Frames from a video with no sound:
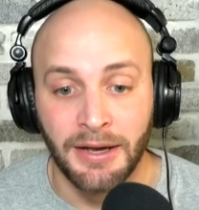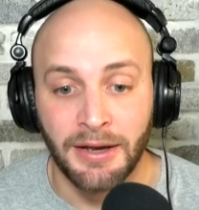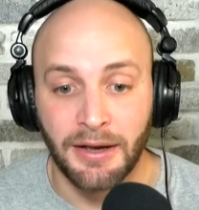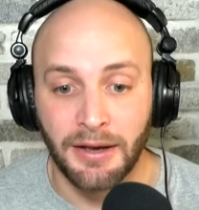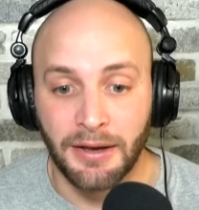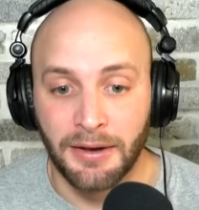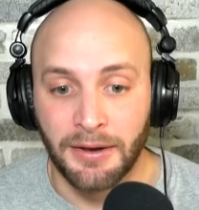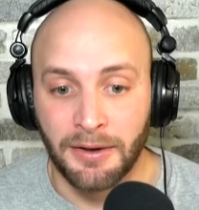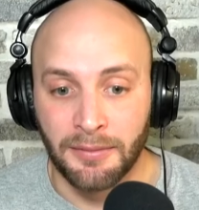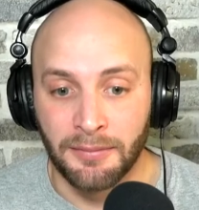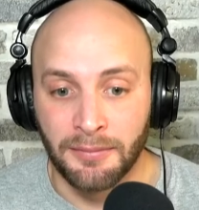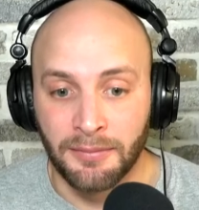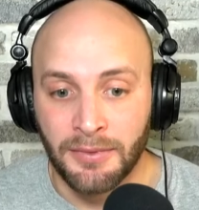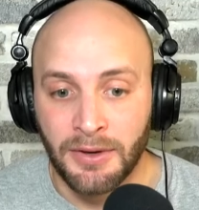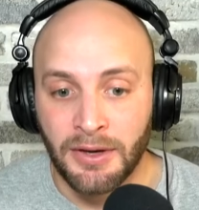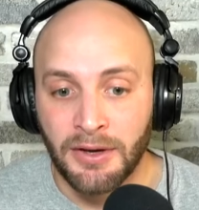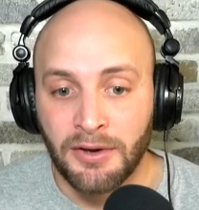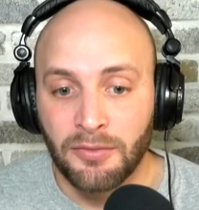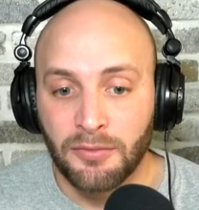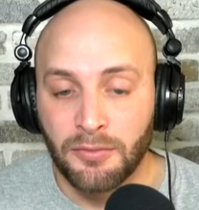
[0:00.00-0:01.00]

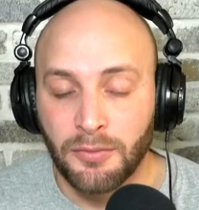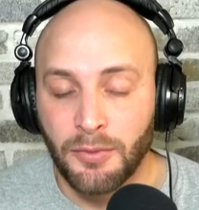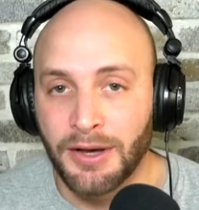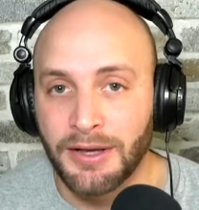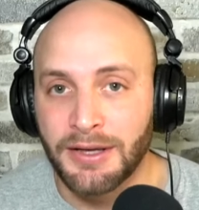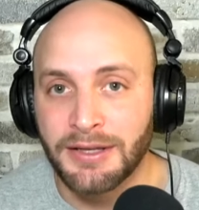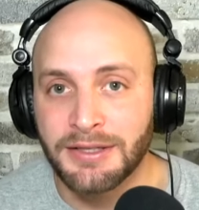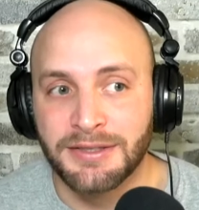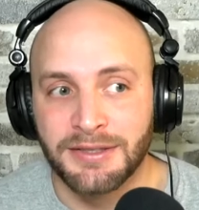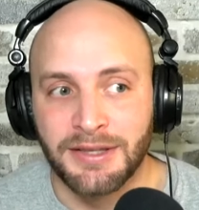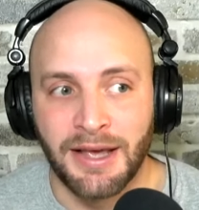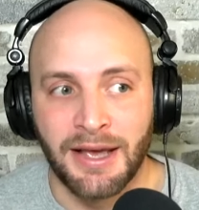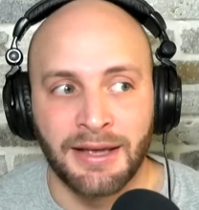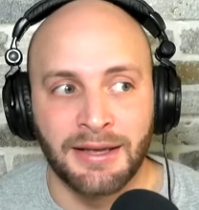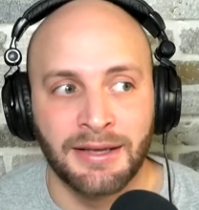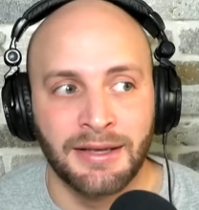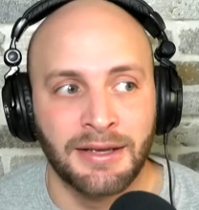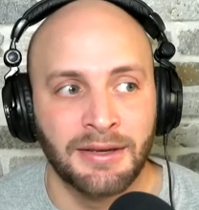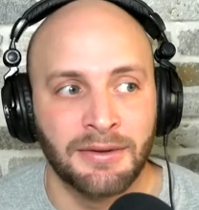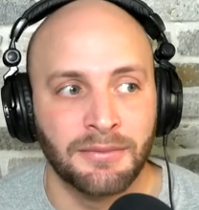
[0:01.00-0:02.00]
Why is that?
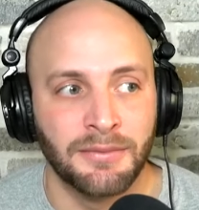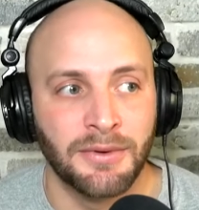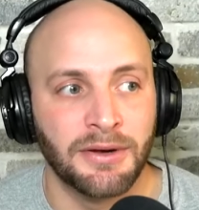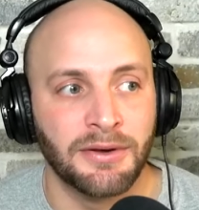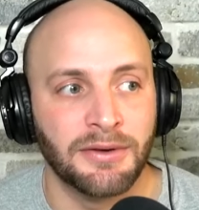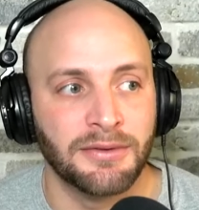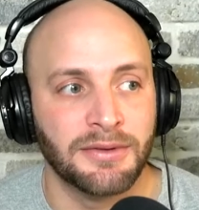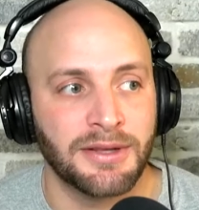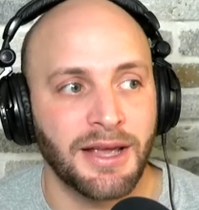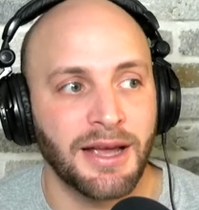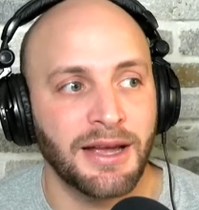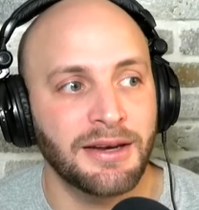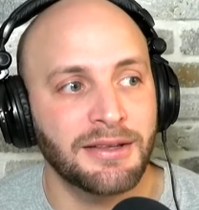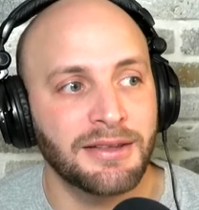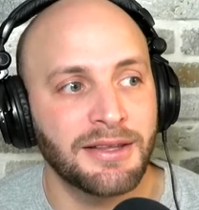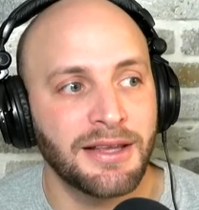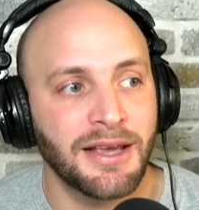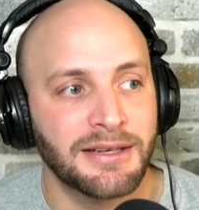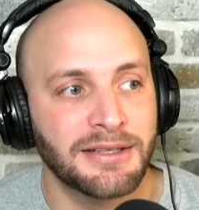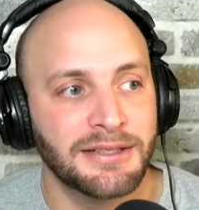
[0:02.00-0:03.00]
Well, kind of
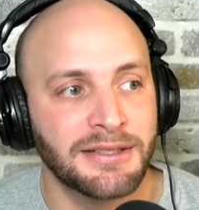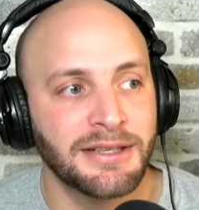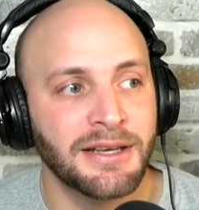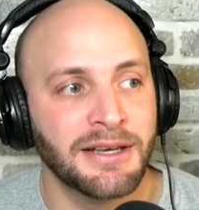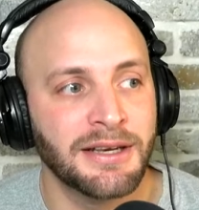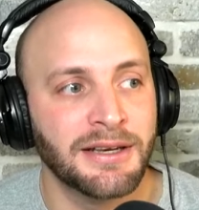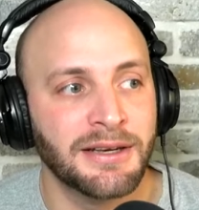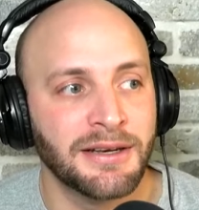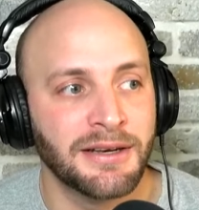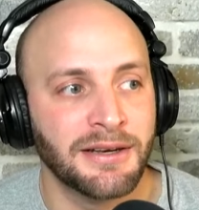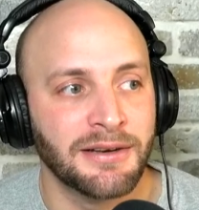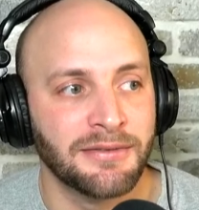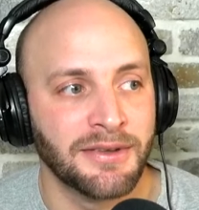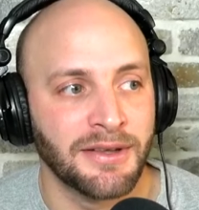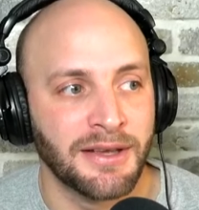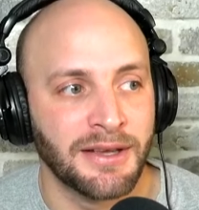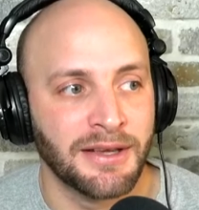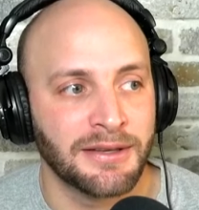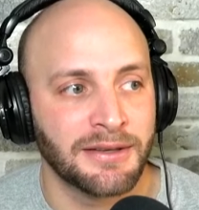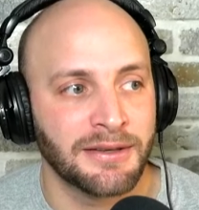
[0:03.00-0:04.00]
the idea of
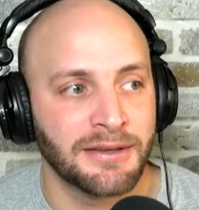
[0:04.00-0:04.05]
like